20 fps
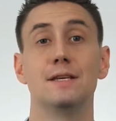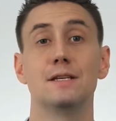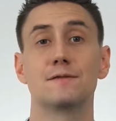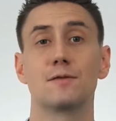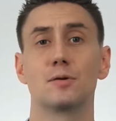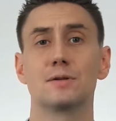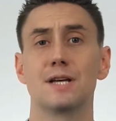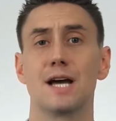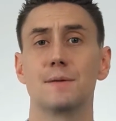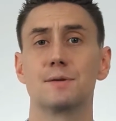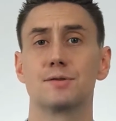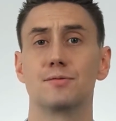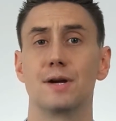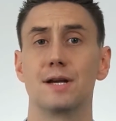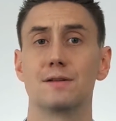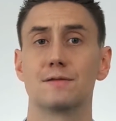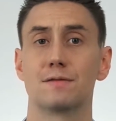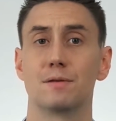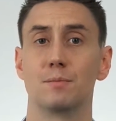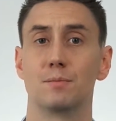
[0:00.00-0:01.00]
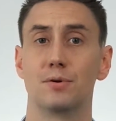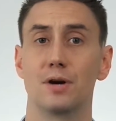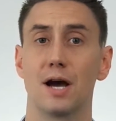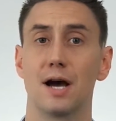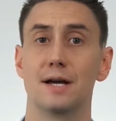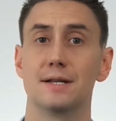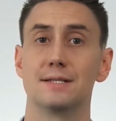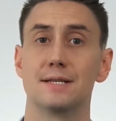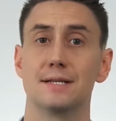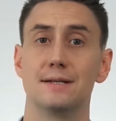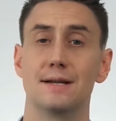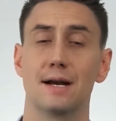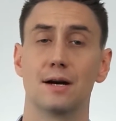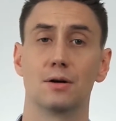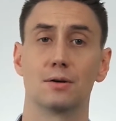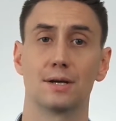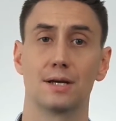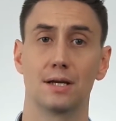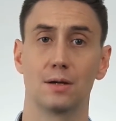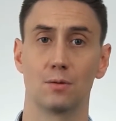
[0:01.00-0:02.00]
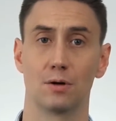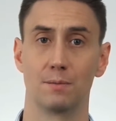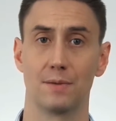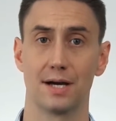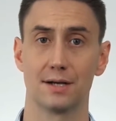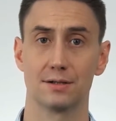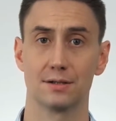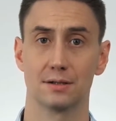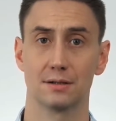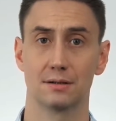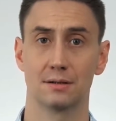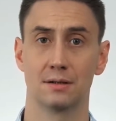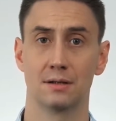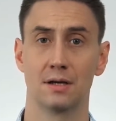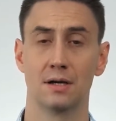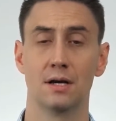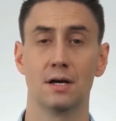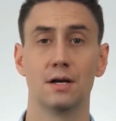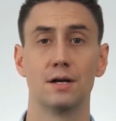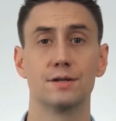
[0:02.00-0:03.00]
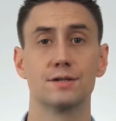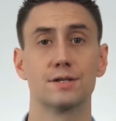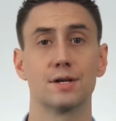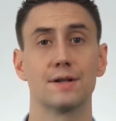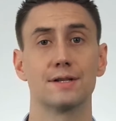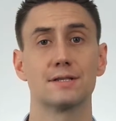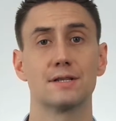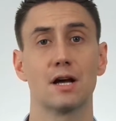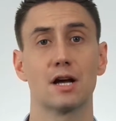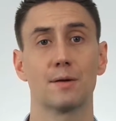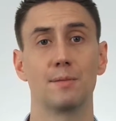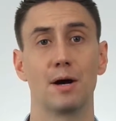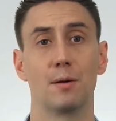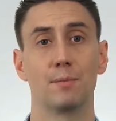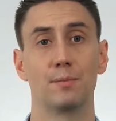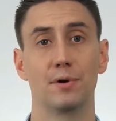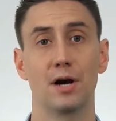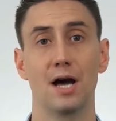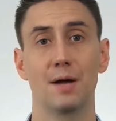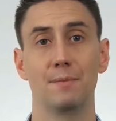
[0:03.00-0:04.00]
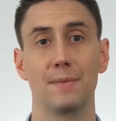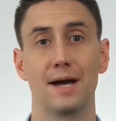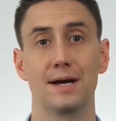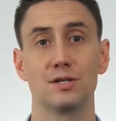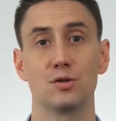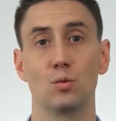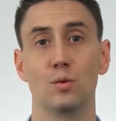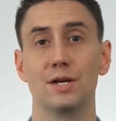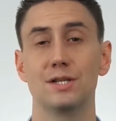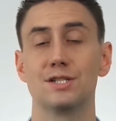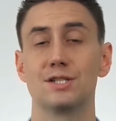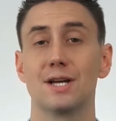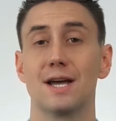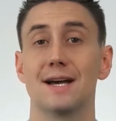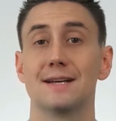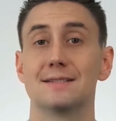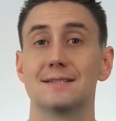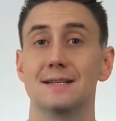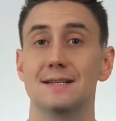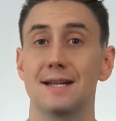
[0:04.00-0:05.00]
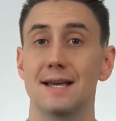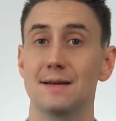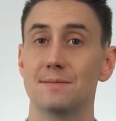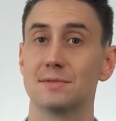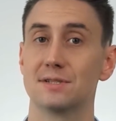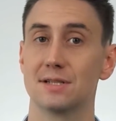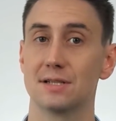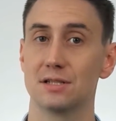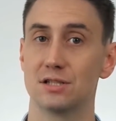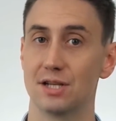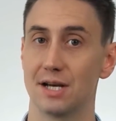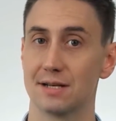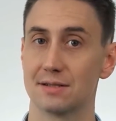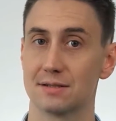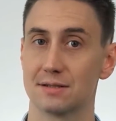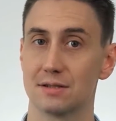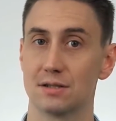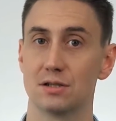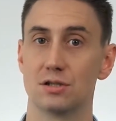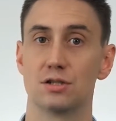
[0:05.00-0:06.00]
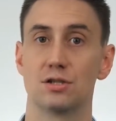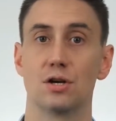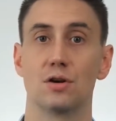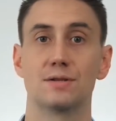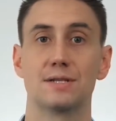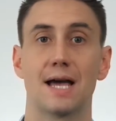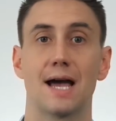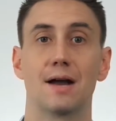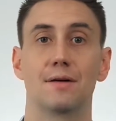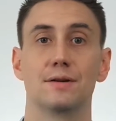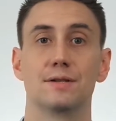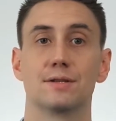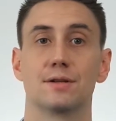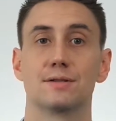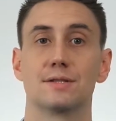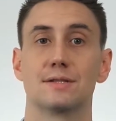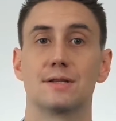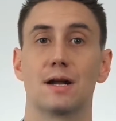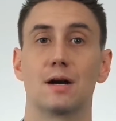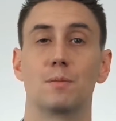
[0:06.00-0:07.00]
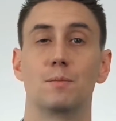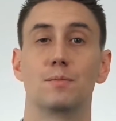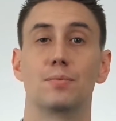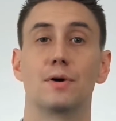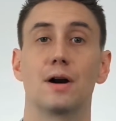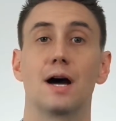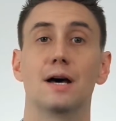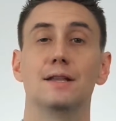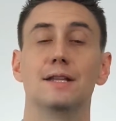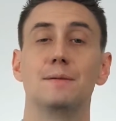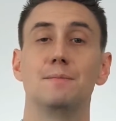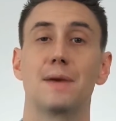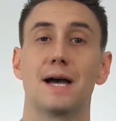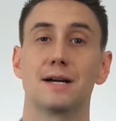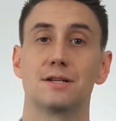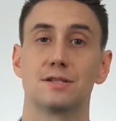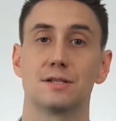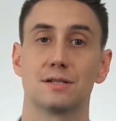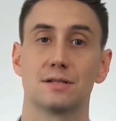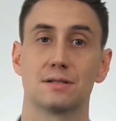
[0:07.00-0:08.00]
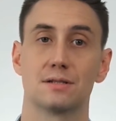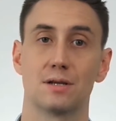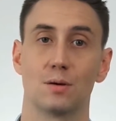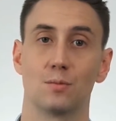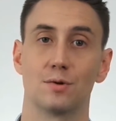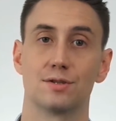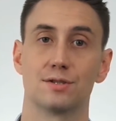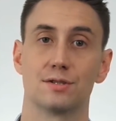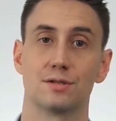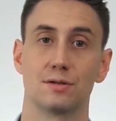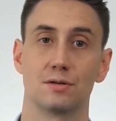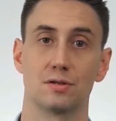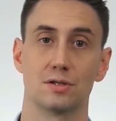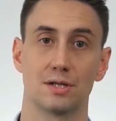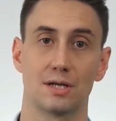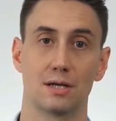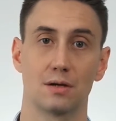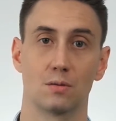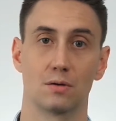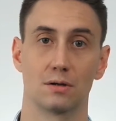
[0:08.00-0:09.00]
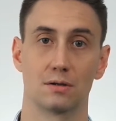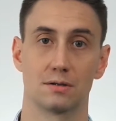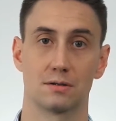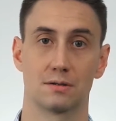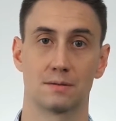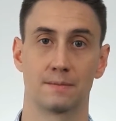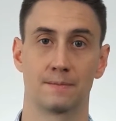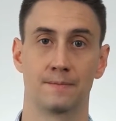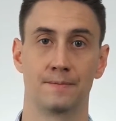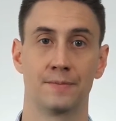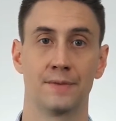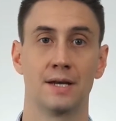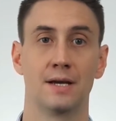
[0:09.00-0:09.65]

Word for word: These four types range from broad to narrow keyword matching. So let's talk about broad match, which, as the name suggests, shows ad results that are broadly matching someone's search keywords.